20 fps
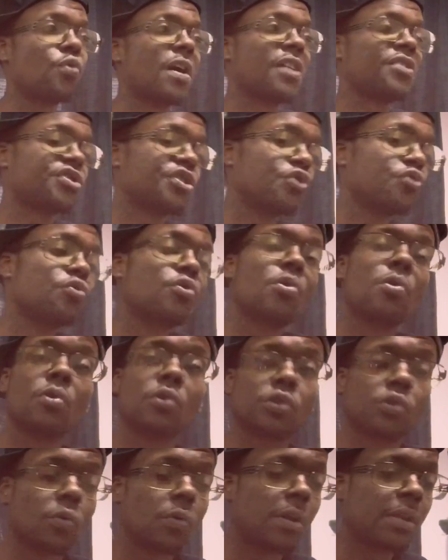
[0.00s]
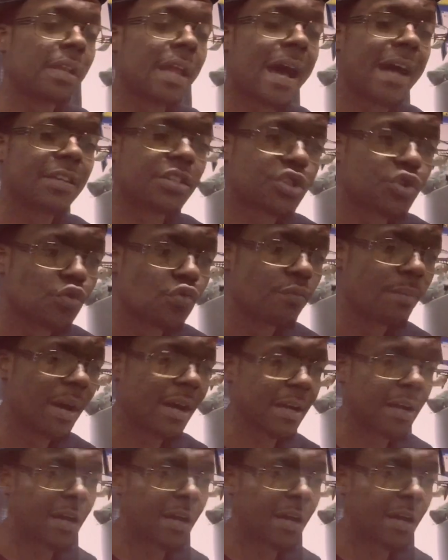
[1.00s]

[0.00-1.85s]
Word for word: I see you going through a lot too, my